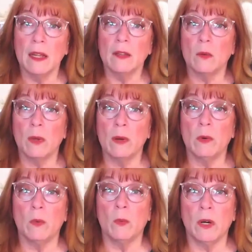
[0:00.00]
So when
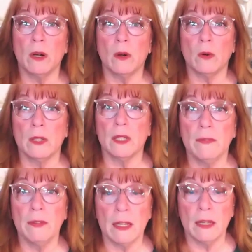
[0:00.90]
we're
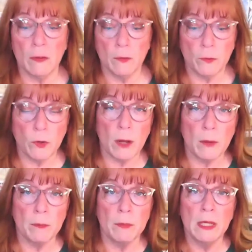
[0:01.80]
living
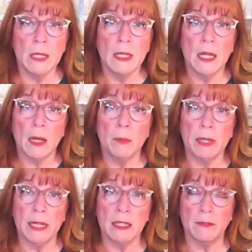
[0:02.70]
from a
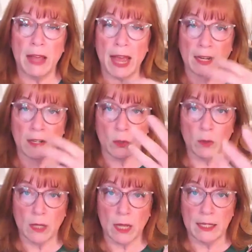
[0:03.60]
place of
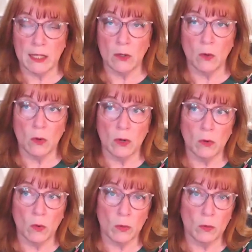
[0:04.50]
actualizing
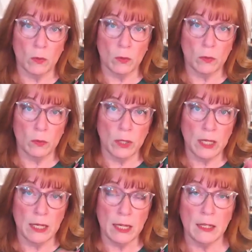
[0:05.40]
or
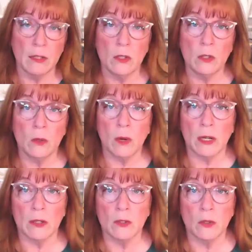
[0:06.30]
looking into
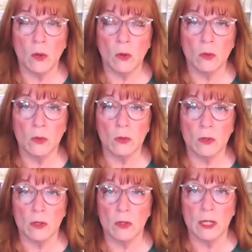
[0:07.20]
our soul's
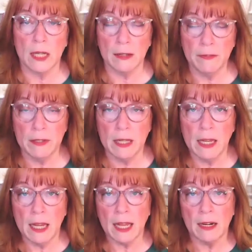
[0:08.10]
gifts
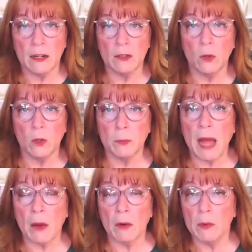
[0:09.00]
and our soul's
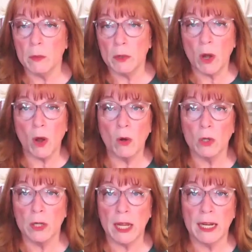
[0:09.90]
power, when we're
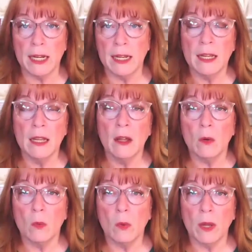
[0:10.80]
co-creating
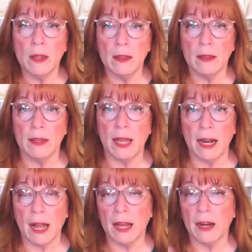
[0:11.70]
with that
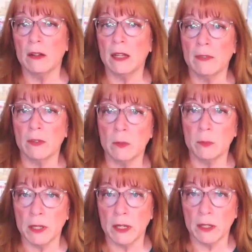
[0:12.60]
higher level
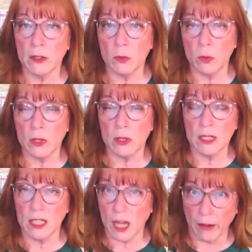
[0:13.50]
spiritual
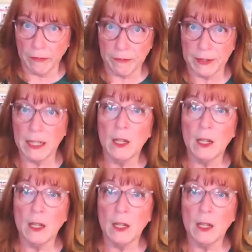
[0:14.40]
stuff,